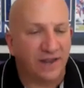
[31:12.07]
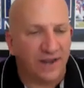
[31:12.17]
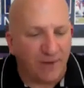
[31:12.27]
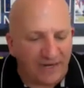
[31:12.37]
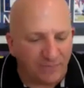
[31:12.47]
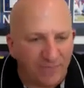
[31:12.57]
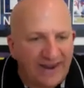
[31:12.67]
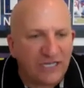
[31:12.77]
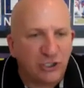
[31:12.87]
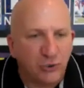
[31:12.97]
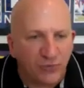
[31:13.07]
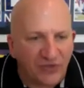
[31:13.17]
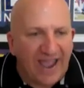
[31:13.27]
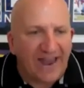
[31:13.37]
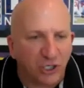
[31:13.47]
It made you
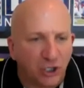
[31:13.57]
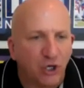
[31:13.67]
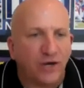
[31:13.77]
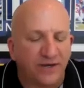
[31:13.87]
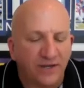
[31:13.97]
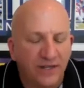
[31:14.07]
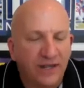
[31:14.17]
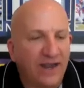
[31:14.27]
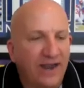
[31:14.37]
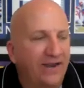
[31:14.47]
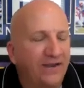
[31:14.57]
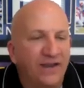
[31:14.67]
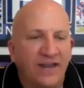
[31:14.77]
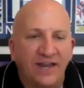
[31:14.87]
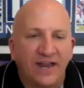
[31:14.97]
that good. Mm-hmm. And
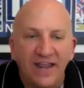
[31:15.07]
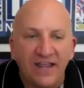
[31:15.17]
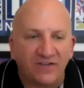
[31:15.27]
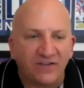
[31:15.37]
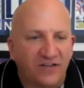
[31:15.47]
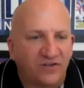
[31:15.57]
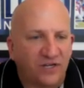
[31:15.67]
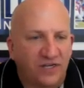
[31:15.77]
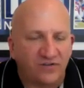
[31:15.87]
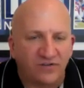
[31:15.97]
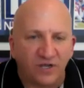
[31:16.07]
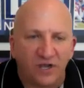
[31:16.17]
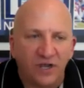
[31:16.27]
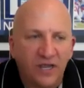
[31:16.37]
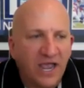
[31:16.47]
it is. It's
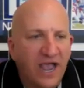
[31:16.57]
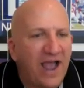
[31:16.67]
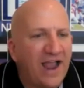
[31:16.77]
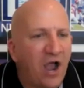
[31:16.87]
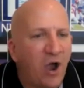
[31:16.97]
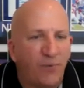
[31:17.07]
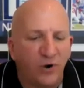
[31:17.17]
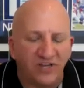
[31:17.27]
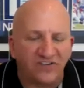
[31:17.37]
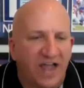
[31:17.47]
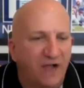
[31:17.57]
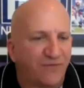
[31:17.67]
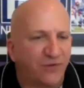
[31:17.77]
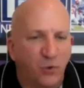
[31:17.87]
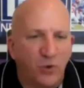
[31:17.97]
high output. It's not
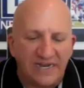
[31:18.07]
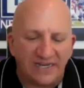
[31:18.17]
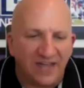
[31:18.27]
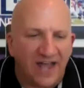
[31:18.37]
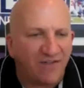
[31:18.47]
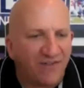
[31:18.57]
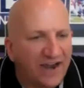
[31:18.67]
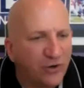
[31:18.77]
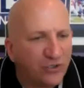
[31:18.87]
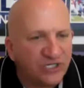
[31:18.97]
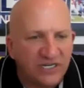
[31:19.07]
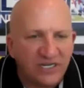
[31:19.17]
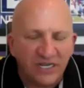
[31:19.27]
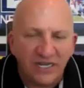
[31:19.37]
for the weak. A lot of energy.